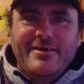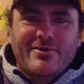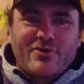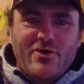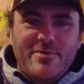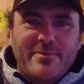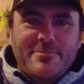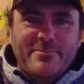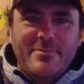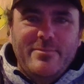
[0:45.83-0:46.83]
climbing
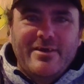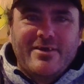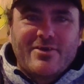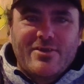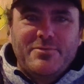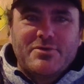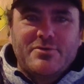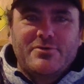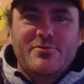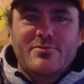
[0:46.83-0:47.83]
up them big cliffs
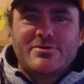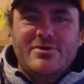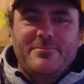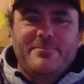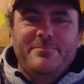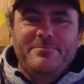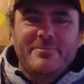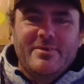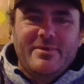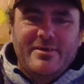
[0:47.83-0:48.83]
or doing something.
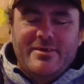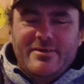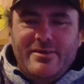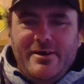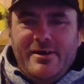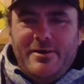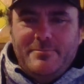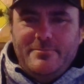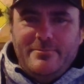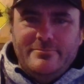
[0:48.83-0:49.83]
Yeah,
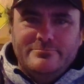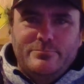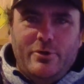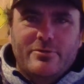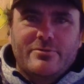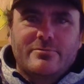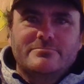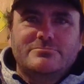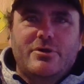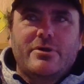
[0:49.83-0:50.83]
but
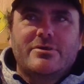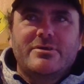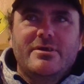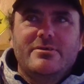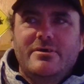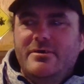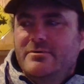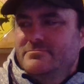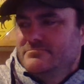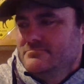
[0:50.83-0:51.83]
like I said, I
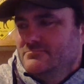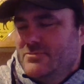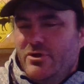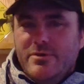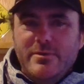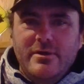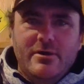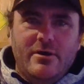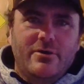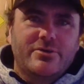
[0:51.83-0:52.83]

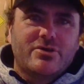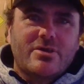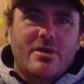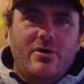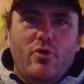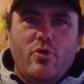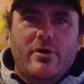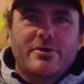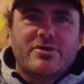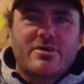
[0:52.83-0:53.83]
just got
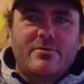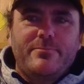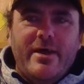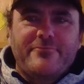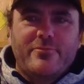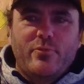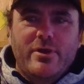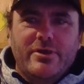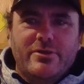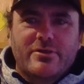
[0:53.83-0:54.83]
back from
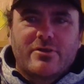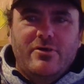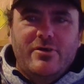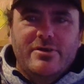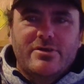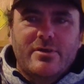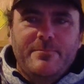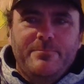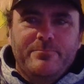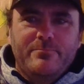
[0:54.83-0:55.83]
winging it, guys.
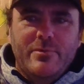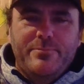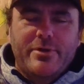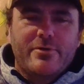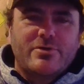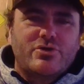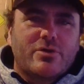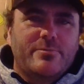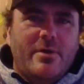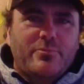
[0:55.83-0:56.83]
My parents
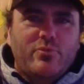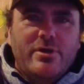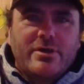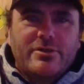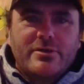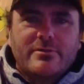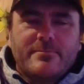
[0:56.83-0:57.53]
took me up winging it,